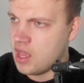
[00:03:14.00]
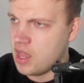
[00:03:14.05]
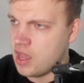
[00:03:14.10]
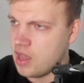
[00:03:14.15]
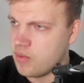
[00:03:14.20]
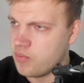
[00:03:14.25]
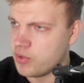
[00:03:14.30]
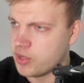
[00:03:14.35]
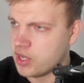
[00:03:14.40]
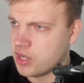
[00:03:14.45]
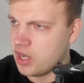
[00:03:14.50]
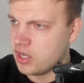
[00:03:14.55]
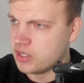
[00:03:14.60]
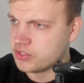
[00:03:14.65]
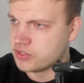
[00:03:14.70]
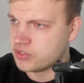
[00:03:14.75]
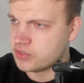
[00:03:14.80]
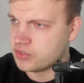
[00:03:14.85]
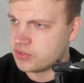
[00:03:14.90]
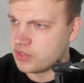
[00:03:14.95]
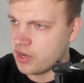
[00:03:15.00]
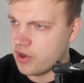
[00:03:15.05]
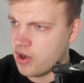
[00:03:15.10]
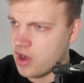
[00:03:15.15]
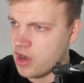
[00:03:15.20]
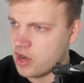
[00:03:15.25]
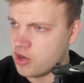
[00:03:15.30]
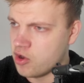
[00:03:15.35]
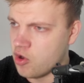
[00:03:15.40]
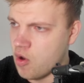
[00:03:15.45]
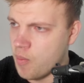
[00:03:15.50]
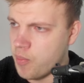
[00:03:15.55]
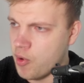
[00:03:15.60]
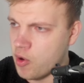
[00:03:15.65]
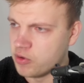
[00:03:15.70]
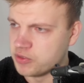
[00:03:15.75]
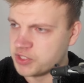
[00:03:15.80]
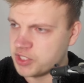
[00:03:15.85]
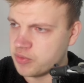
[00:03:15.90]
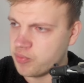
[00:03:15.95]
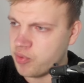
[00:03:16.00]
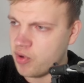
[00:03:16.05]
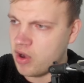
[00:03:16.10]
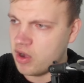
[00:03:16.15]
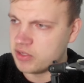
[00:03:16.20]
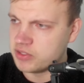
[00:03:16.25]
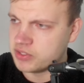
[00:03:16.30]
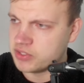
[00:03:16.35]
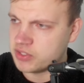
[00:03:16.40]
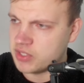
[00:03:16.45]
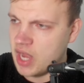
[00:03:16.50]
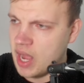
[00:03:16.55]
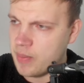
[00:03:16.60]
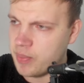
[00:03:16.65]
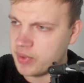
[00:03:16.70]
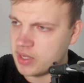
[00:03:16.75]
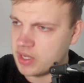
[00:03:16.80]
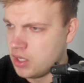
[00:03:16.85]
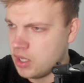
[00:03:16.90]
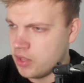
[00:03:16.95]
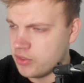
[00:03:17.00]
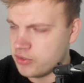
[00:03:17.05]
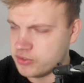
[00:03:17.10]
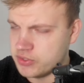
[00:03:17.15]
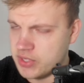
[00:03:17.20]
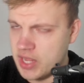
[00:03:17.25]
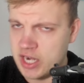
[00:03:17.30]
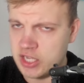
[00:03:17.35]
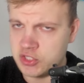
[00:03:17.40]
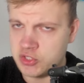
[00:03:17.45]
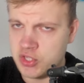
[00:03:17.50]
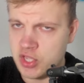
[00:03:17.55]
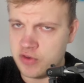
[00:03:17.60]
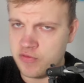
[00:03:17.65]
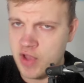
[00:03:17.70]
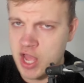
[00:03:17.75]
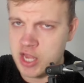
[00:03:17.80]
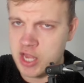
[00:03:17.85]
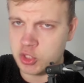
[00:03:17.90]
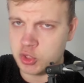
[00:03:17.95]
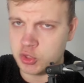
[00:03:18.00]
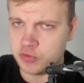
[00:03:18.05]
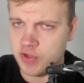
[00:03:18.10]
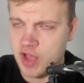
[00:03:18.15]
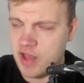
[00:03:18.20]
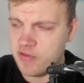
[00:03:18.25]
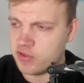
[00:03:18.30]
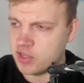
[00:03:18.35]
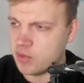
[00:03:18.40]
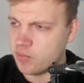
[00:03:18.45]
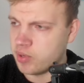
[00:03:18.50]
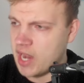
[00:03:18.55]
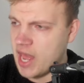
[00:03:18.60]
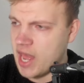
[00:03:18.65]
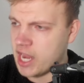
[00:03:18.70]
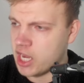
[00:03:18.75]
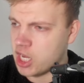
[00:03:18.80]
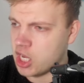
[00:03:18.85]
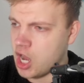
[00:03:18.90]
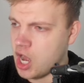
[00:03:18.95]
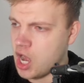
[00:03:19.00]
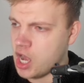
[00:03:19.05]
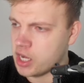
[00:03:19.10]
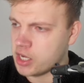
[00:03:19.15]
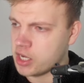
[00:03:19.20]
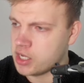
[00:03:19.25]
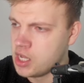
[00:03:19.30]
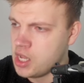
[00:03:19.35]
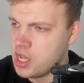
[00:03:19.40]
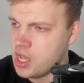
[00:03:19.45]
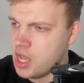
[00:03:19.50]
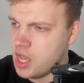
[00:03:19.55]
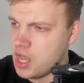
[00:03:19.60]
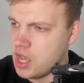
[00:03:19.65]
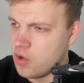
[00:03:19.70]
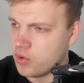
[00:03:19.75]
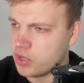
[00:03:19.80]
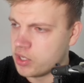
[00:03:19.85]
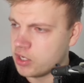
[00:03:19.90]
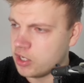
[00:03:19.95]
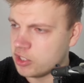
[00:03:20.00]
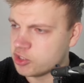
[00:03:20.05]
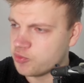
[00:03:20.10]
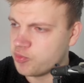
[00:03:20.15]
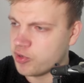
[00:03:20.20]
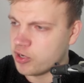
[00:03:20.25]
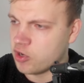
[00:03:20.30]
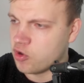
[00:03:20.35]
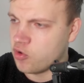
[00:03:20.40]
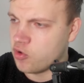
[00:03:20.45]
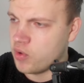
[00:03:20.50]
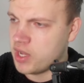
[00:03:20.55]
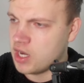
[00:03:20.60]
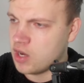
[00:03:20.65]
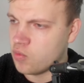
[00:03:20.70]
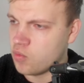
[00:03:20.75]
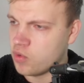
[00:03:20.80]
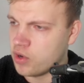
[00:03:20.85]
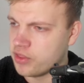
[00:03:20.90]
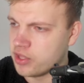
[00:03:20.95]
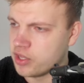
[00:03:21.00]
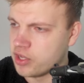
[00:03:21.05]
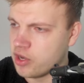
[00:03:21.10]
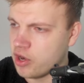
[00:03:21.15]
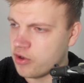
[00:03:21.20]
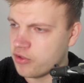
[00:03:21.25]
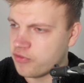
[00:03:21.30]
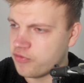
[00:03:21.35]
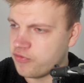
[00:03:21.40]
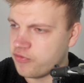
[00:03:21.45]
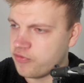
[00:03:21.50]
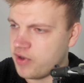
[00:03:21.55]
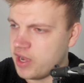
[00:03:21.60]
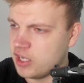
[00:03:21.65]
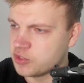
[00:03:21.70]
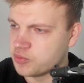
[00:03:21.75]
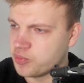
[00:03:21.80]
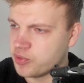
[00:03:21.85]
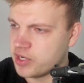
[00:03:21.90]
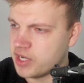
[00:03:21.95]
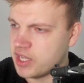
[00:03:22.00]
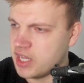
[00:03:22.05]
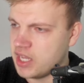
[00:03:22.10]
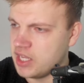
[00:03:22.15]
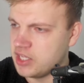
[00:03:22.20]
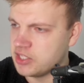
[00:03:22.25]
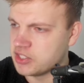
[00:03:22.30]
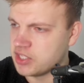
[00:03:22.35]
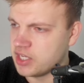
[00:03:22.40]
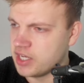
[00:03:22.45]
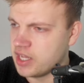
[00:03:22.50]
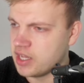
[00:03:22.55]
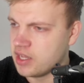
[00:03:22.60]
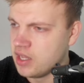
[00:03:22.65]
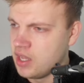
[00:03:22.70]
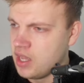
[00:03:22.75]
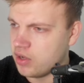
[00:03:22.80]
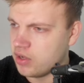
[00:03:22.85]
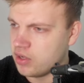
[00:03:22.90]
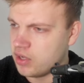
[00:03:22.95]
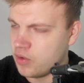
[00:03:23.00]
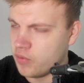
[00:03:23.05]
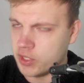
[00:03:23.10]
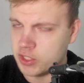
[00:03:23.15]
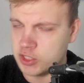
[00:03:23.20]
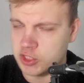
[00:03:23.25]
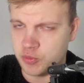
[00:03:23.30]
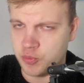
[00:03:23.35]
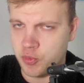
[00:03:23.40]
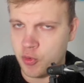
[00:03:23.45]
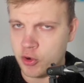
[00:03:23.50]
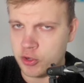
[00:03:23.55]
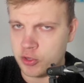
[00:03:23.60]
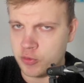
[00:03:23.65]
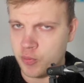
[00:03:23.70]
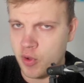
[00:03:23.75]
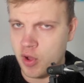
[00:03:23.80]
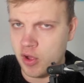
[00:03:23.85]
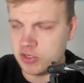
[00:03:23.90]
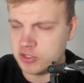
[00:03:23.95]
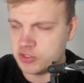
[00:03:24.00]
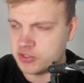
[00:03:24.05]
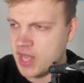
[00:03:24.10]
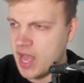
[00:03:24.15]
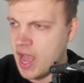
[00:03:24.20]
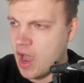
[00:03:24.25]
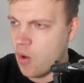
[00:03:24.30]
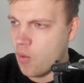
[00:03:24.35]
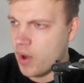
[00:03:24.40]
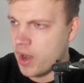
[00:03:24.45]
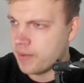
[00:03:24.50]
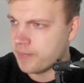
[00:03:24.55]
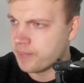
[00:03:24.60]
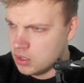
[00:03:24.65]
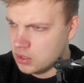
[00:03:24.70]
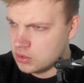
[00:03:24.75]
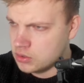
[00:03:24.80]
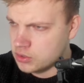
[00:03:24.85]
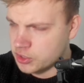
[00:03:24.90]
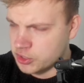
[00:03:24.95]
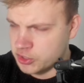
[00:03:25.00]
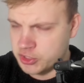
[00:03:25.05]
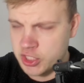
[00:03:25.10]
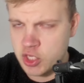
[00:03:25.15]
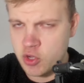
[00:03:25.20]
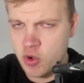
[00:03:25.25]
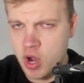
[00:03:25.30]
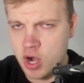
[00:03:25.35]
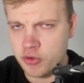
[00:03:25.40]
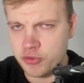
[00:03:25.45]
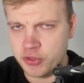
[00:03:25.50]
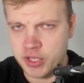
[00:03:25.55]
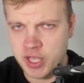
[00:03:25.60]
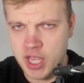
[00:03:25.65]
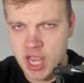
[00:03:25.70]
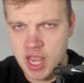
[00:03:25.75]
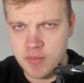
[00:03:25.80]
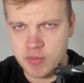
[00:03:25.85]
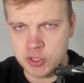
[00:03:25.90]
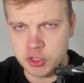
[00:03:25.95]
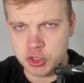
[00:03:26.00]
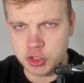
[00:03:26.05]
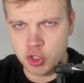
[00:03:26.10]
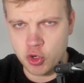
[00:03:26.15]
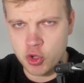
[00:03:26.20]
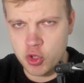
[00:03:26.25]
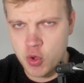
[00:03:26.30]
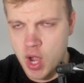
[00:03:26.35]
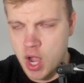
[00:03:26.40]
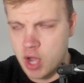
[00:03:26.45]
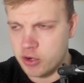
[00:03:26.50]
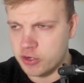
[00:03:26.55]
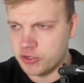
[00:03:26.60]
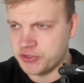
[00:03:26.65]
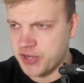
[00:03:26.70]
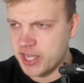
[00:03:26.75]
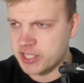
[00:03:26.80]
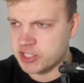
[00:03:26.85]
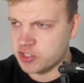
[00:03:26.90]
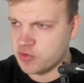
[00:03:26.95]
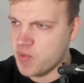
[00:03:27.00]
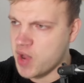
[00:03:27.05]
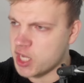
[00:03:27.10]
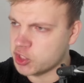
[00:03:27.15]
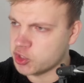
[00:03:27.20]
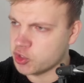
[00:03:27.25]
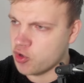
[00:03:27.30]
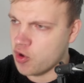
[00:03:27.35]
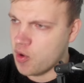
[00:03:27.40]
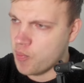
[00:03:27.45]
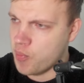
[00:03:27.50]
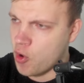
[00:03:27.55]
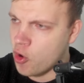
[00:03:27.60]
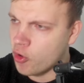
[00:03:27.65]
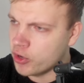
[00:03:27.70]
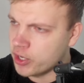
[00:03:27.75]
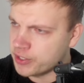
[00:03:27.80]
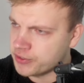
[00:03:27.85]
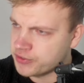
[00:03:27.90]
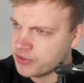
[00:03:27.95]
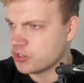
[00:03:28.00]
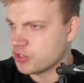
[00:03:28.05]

because there are no opposing pawns stopping it. So that is the advantage of having a black cock. We can also put a queen on one of the girth files pretty easily, and we can support the balls that way. To continue on with the game and show you how to decimate your opponent,